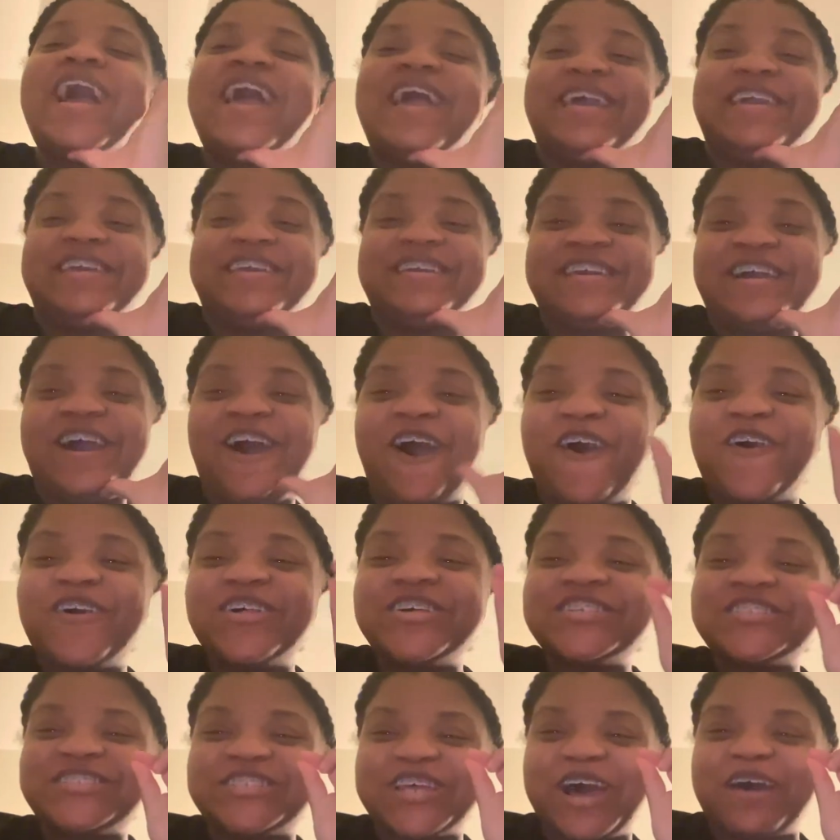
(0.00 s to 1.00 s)
he
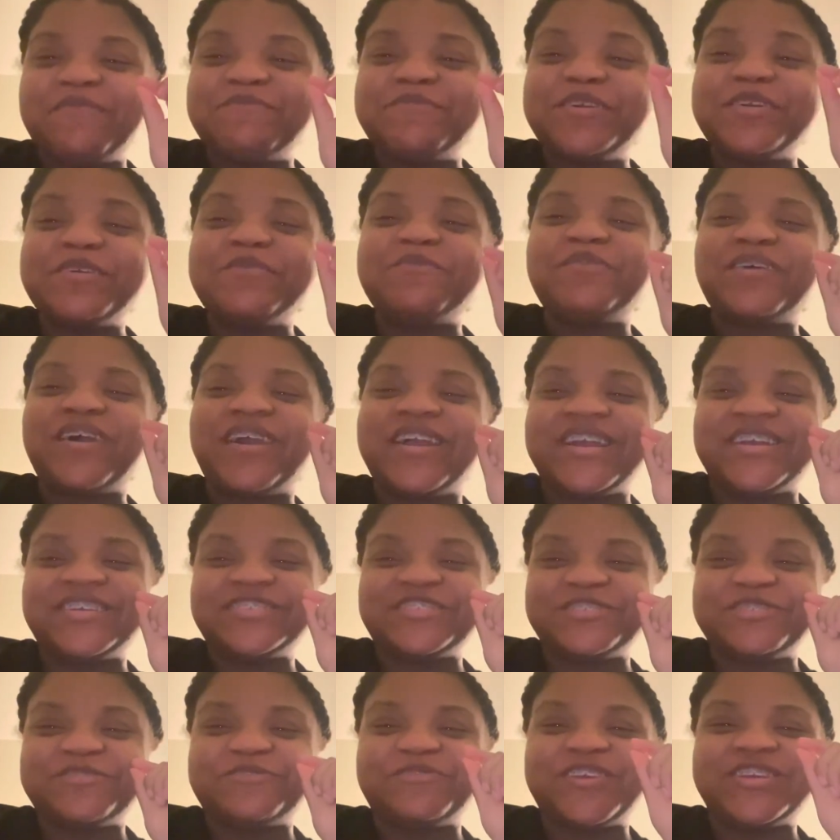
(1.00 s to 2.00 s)
only time he'll probably
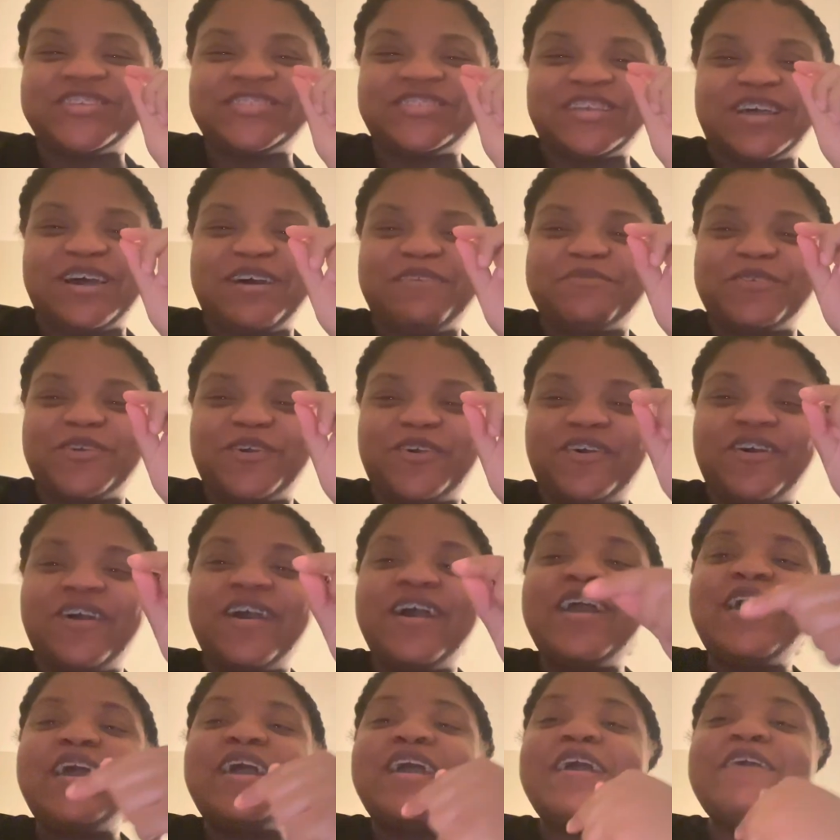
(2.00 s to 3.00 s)
answer his FaceTime call
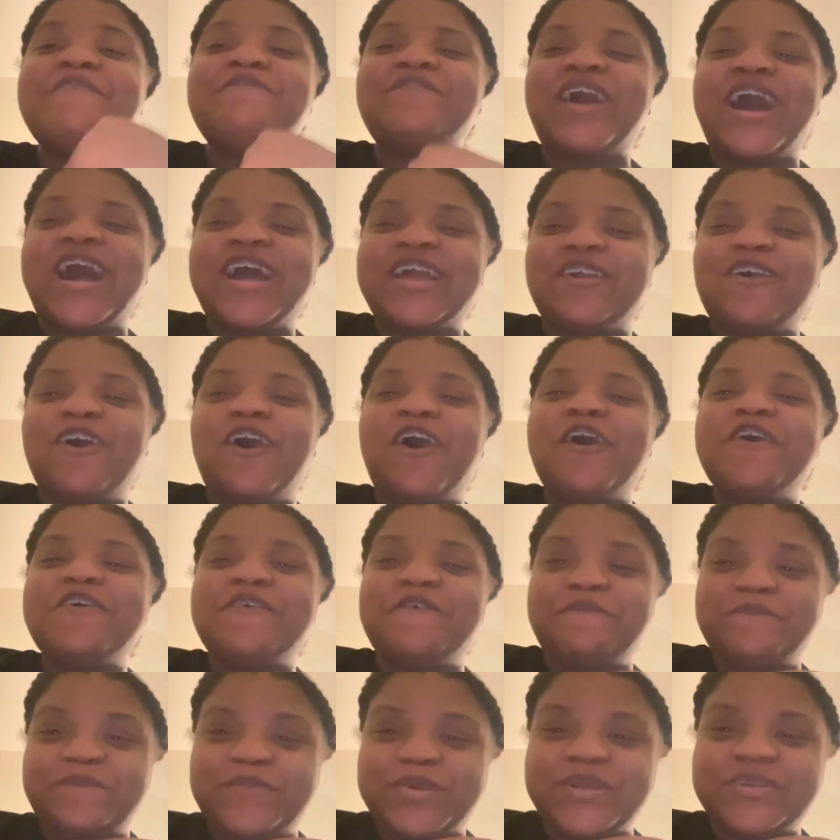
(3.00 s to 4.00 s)
if I call
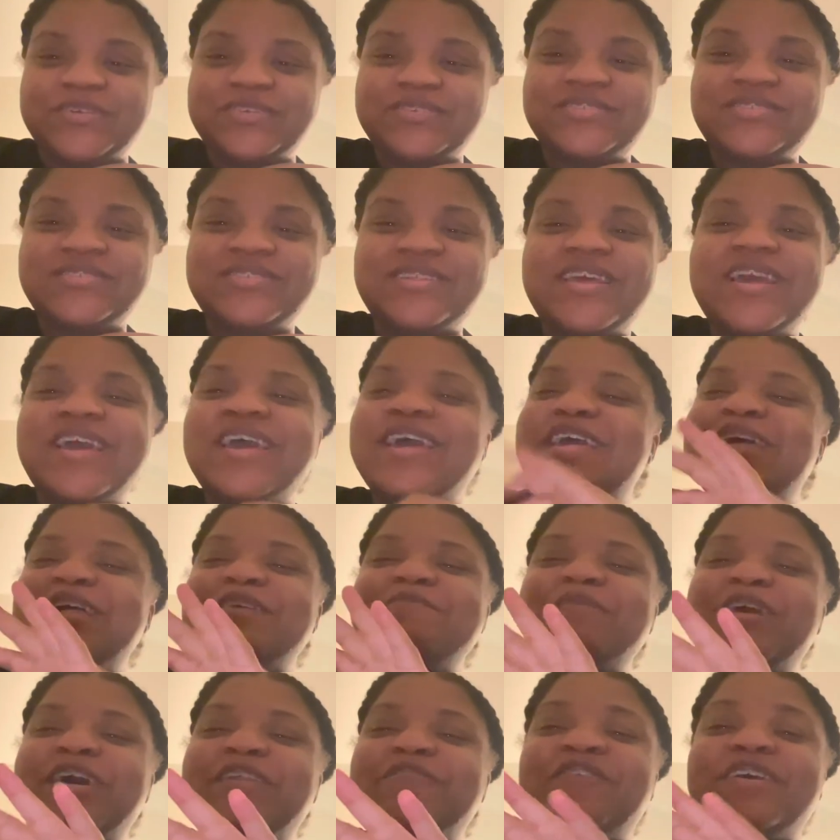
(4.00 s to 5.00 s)
him first.
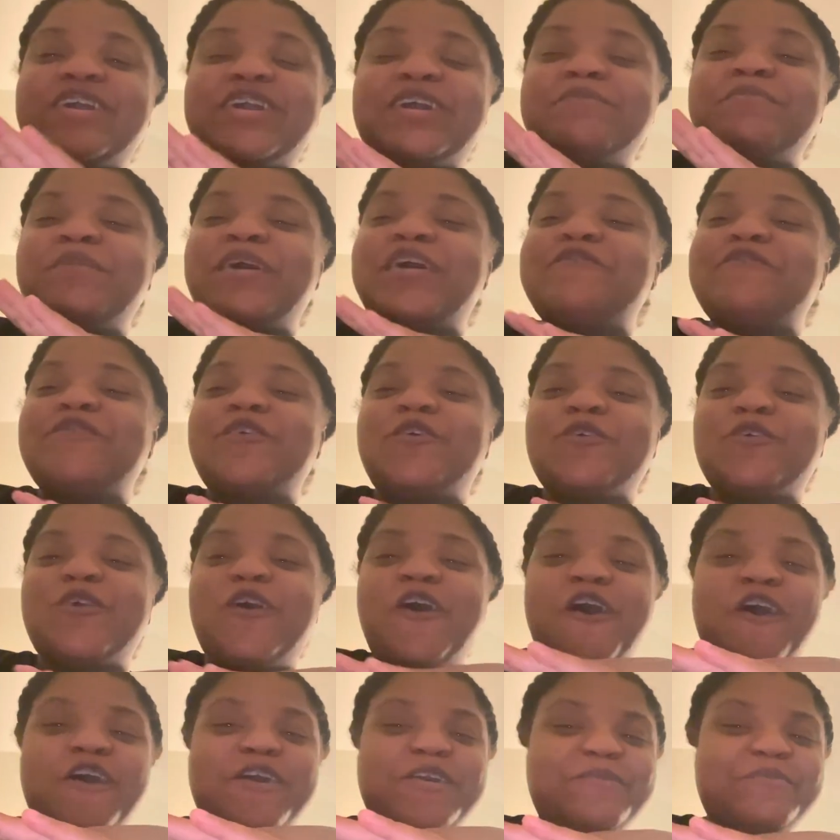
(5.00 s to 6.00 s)
And matter of fact, I'm not even gonna
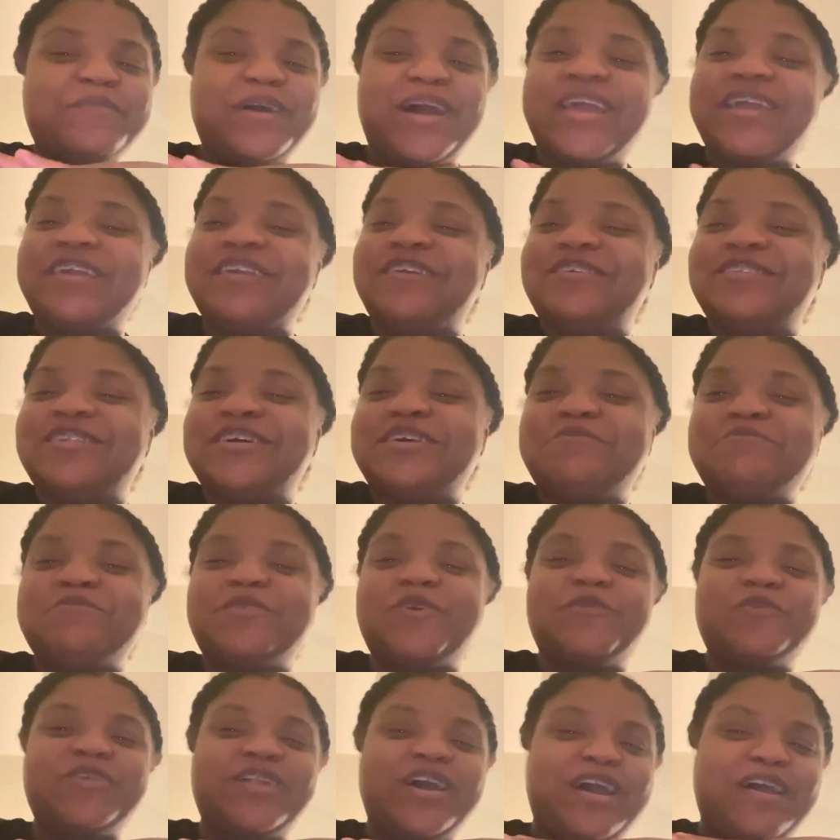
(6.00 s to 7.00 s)
call him. I ain't gonna let him
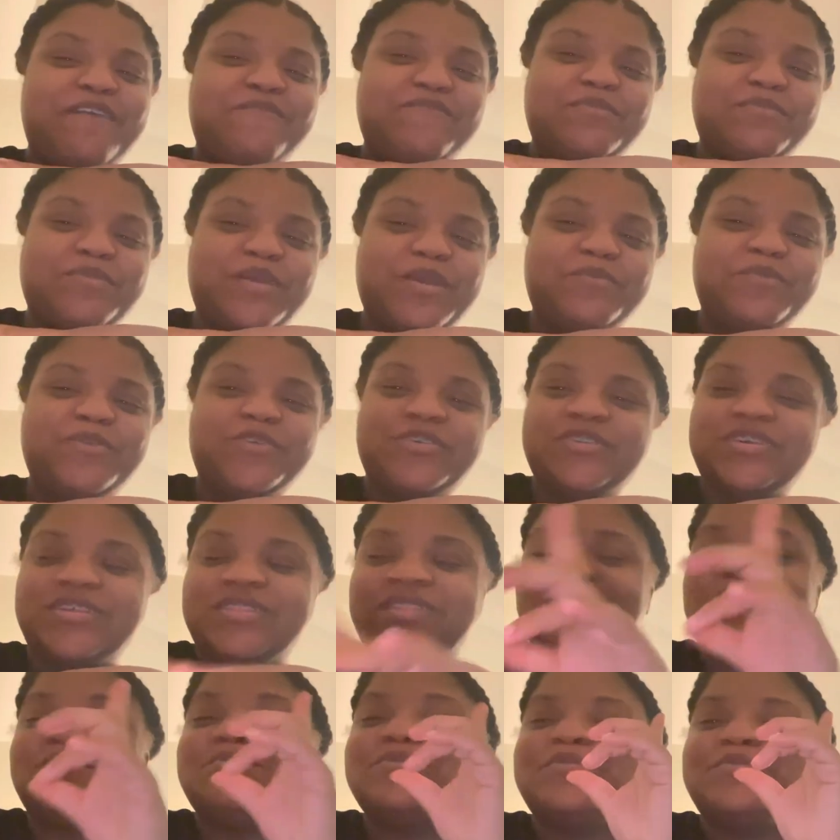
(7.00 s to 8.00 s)
know when I have the baby or nothing.
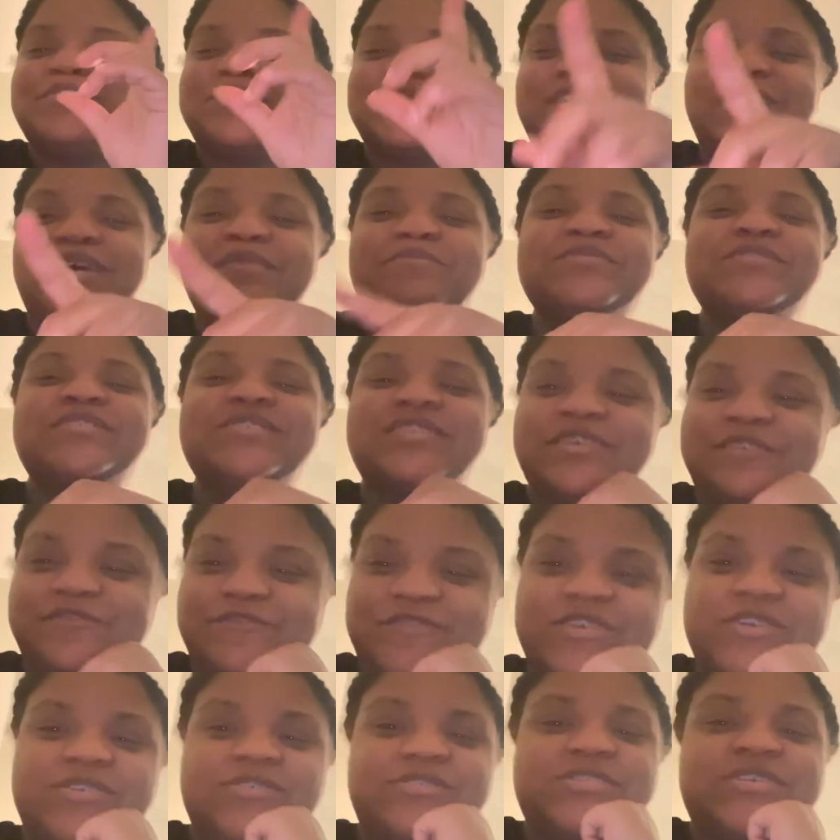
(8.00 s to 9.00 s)
I'm I'm gonna see if
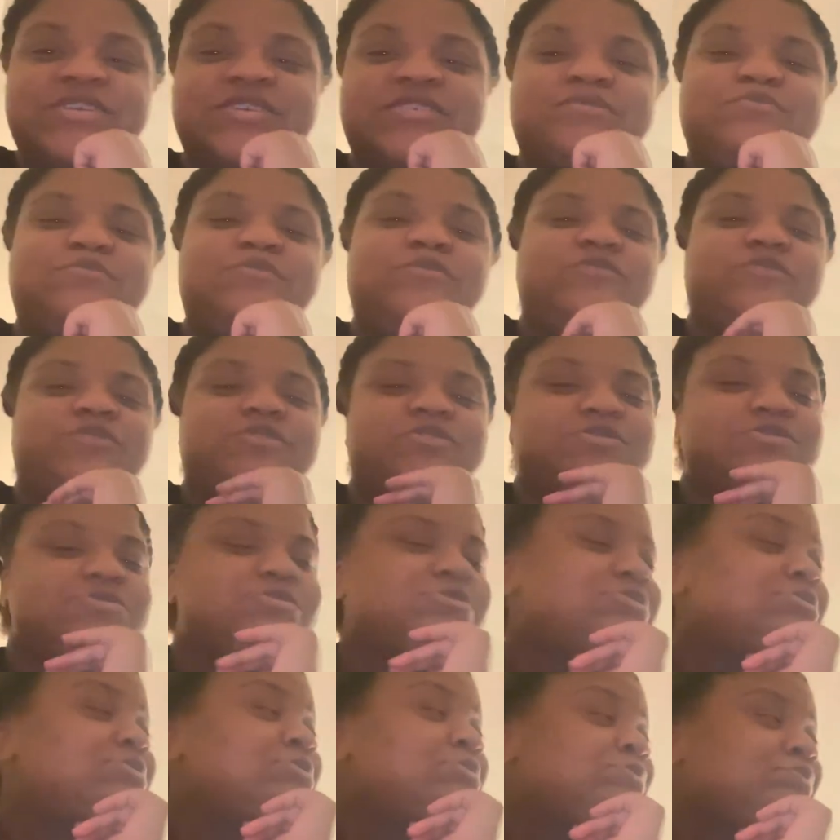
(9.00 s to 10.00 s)
he gonna text me first.
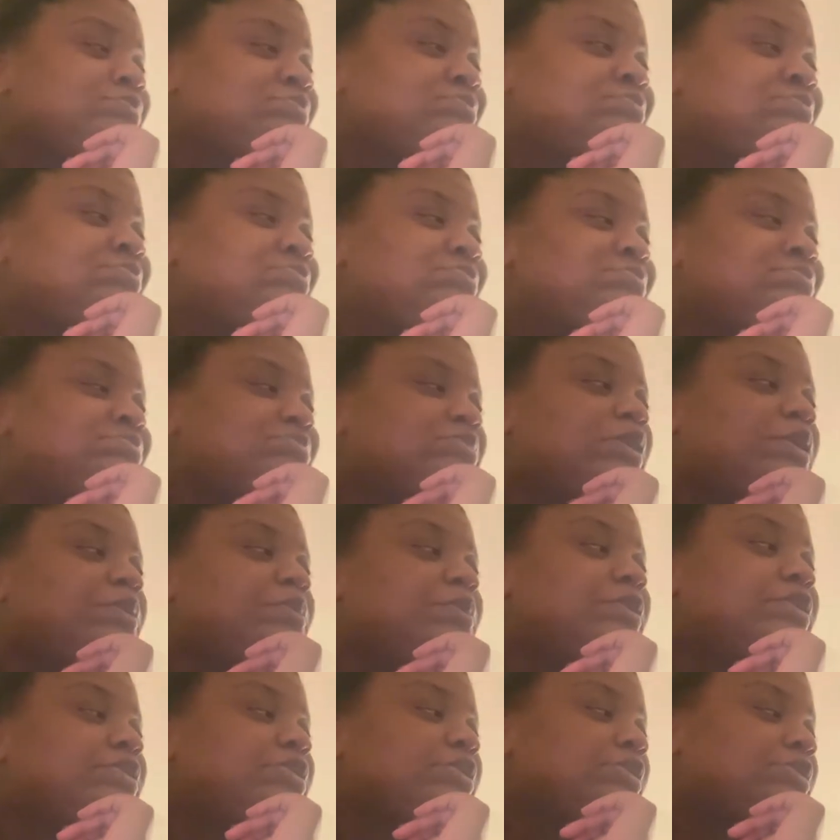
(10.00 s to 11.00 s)
How
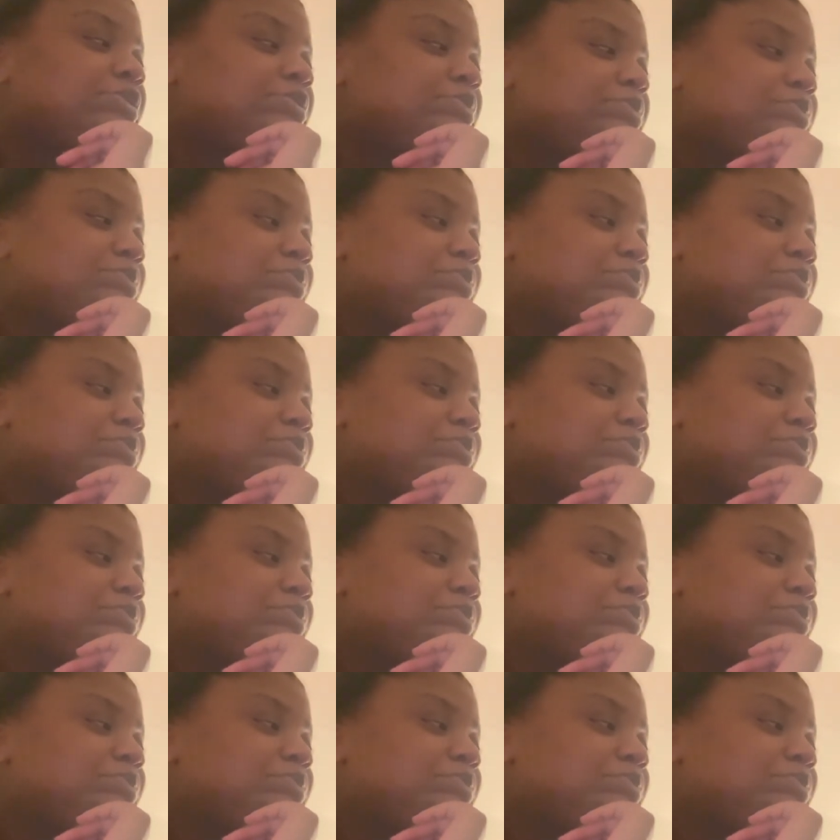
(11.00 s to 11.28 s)
about that?